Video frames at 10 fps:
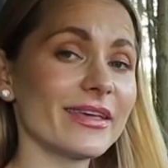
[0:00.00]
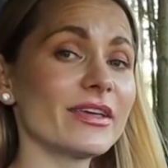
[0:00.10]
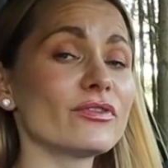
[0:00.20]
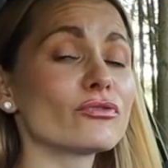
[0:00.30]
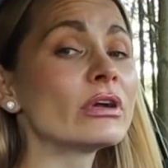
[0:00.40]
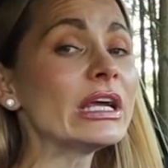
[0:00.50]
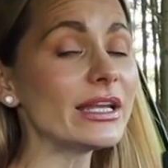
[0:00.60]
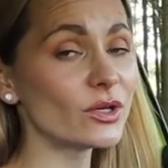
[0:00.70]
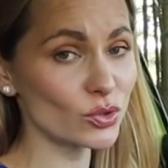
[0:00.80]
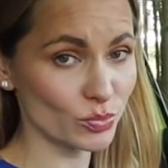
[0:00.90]
they give you
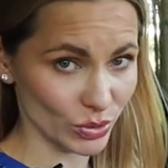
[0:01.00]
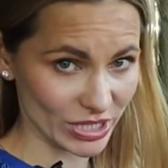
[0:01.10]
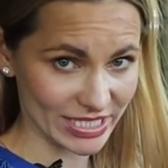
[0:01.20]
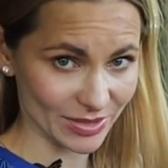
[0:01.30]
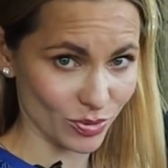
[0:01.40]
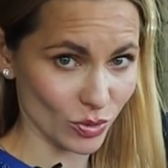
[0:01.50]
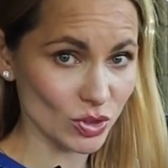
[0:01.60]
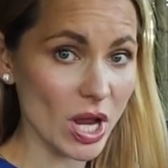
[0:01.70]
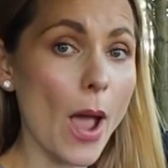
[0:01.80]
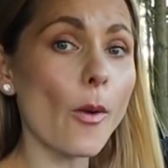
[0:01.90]
really good body
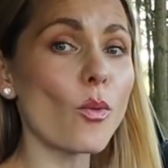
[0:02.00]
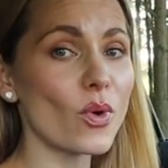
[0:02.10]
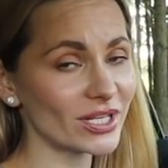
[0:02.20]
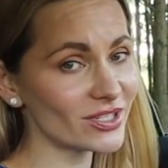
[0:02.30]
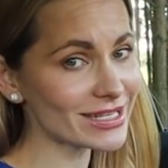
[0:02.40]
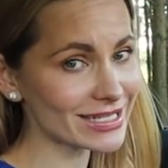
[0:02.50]
support when you